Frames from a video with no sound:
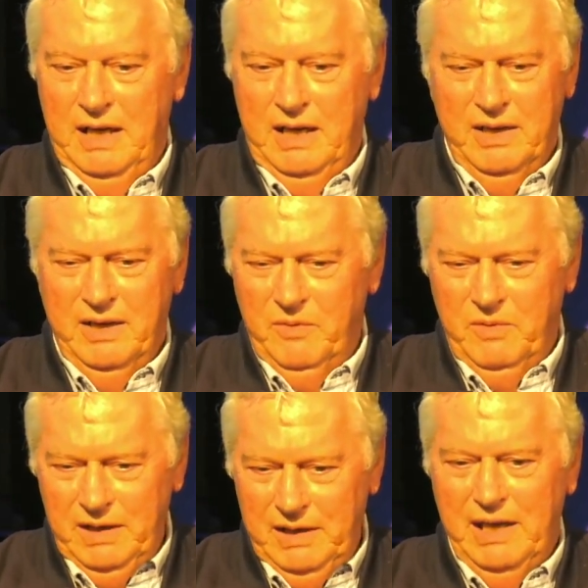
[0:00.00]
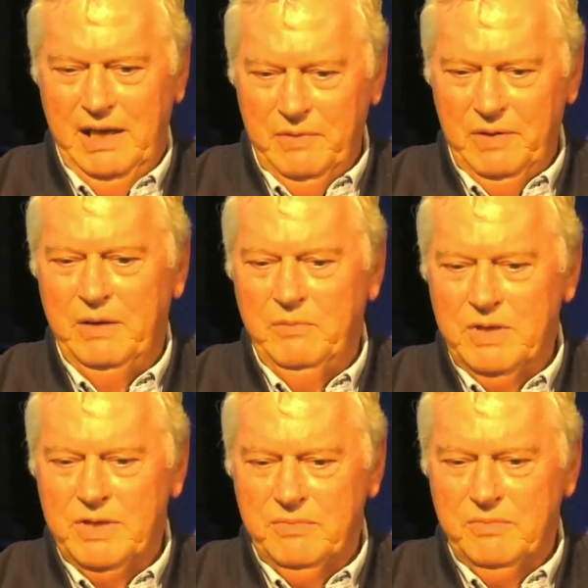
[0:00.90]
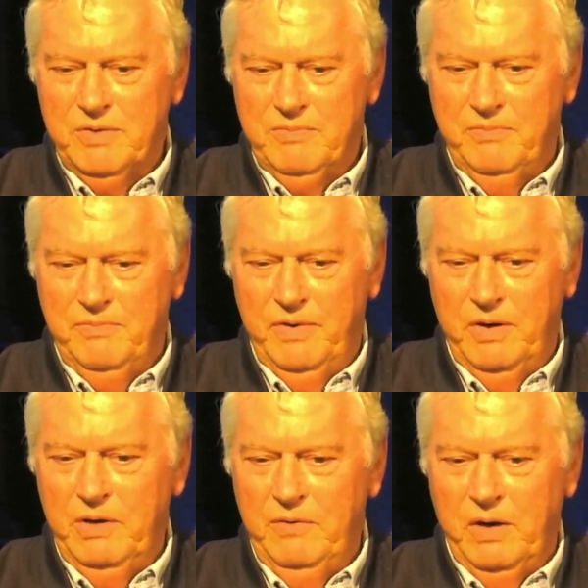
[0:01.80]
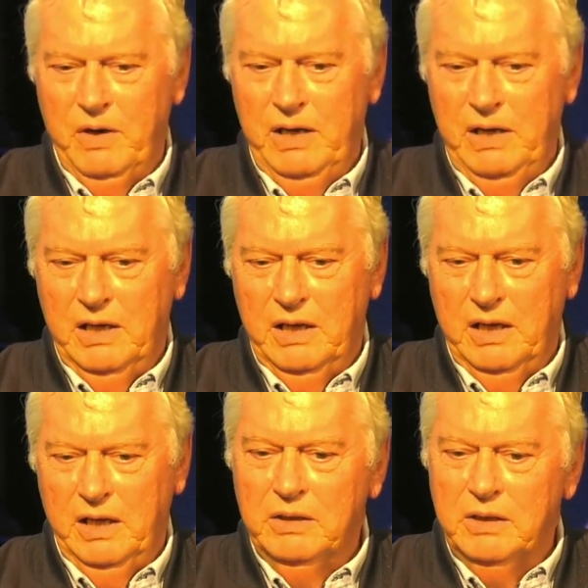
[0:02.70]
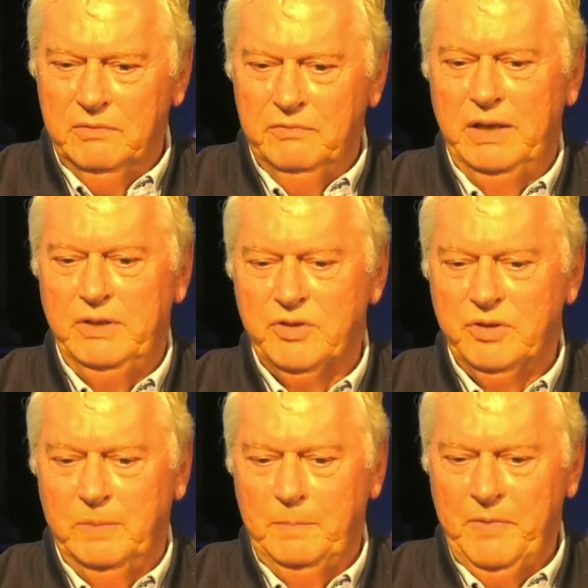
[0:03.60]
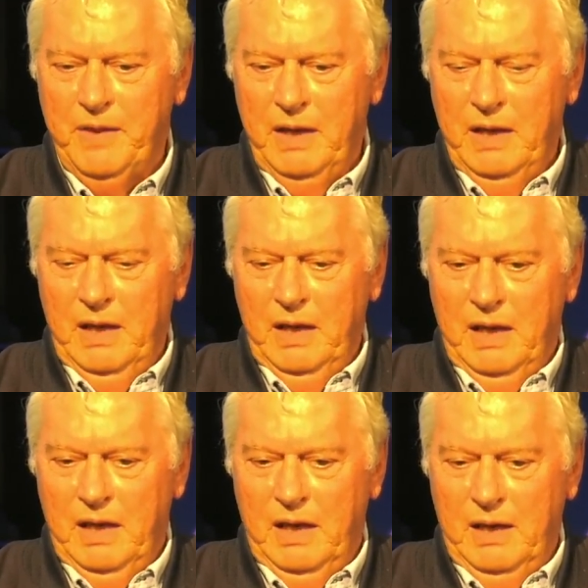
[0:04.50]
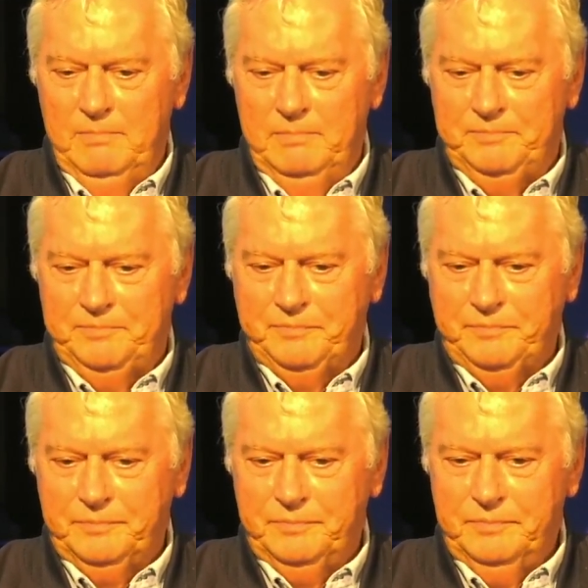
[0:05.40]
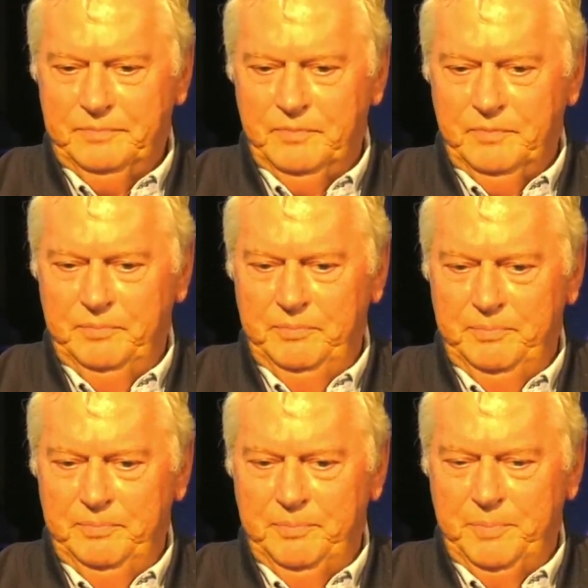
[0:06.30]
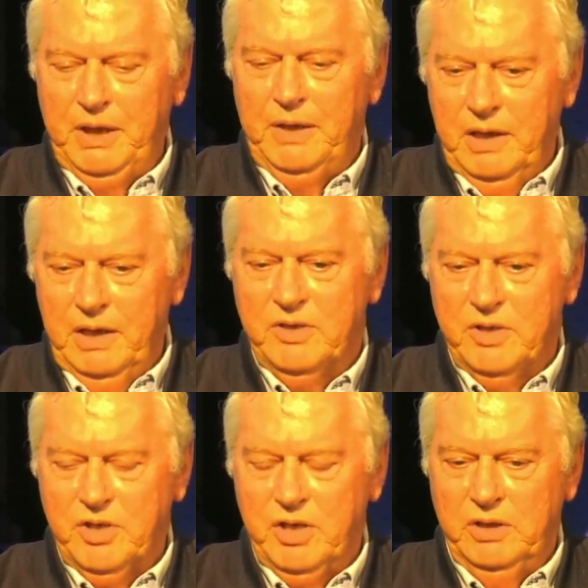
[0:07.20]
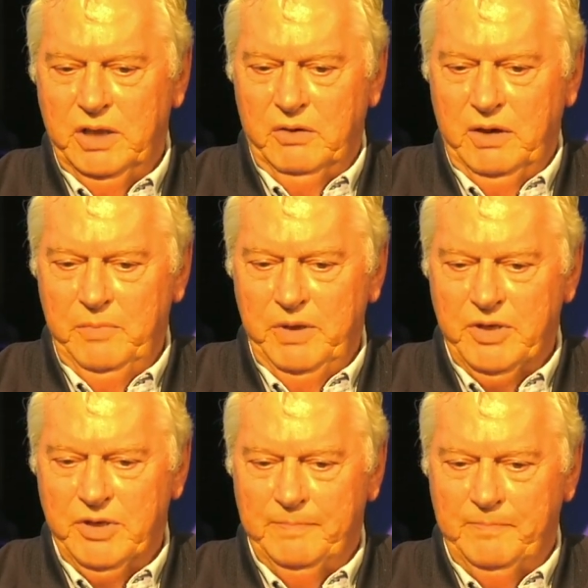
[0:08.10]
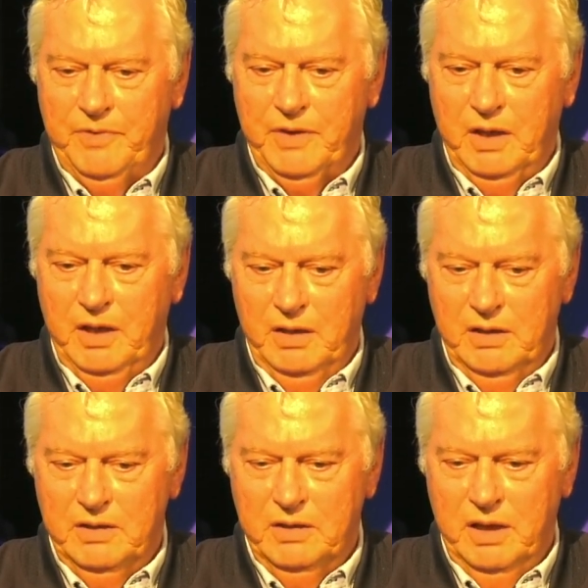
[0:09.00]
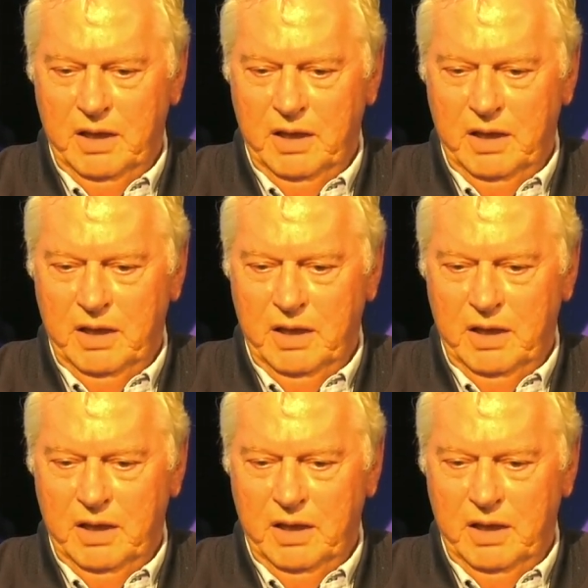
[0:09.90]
and really everything was was very very unconventional. Um, but I think it just showed our ambition, and